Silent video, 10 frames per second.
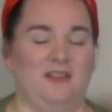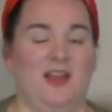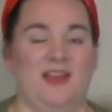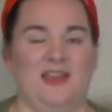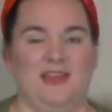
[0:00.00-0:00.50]

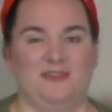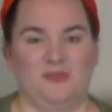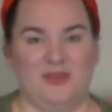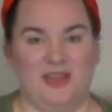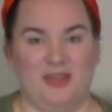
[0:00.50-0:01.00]
lucky if
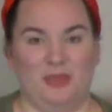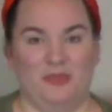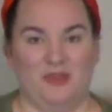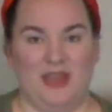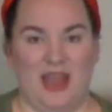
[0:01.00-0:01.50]
we get
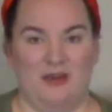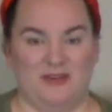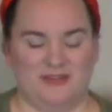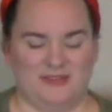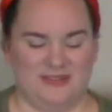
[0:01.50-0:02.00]
three
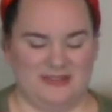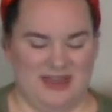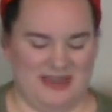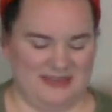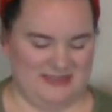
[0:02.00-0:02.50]
hours at
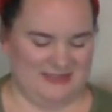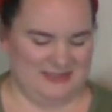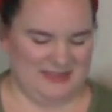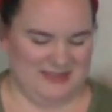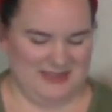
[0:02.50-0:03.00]
night.
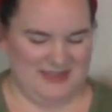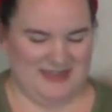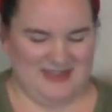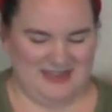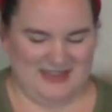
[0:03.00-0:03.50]

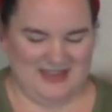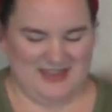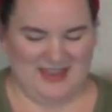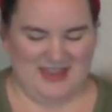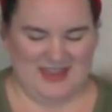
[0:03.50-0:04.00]

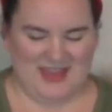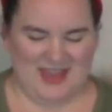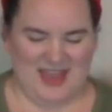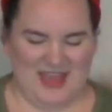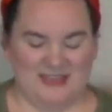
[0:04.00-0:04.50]
He
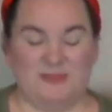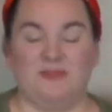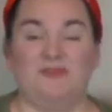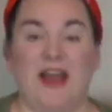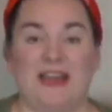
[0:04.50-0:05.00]
has
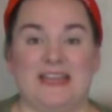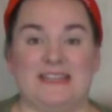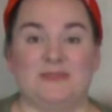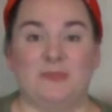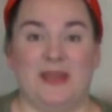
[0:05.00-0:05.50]
been fighting
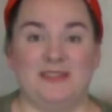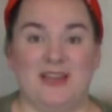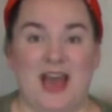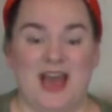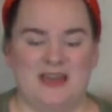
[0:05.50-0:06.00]
his
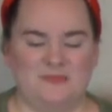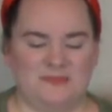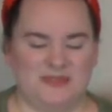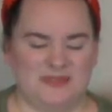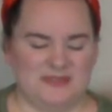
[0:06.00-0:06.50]

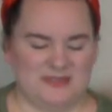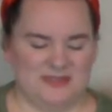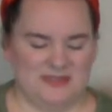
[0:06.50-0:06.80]
bedtimes